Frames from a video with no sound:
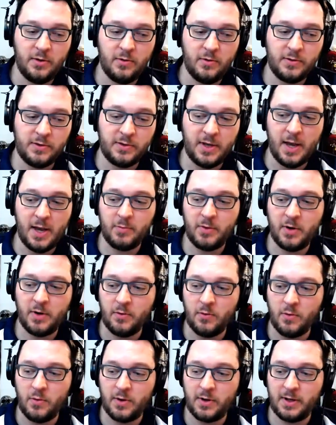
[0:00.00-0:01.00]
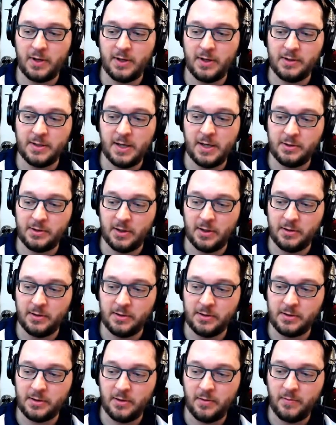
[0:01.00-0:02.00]
separate
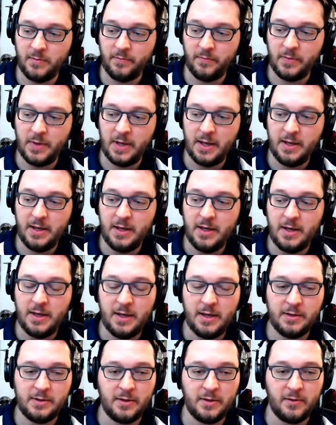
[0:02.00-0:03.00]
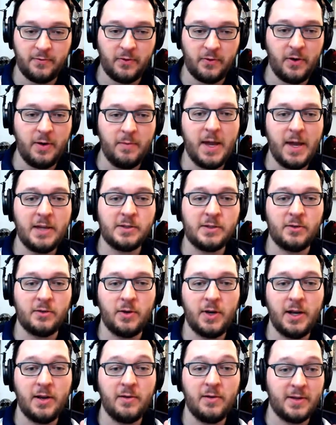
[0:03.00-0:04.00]
organizations, is the
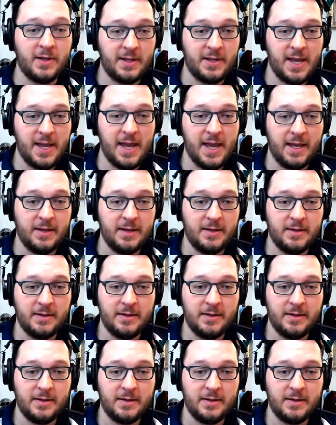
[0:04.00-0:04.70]
Freemasonry of today,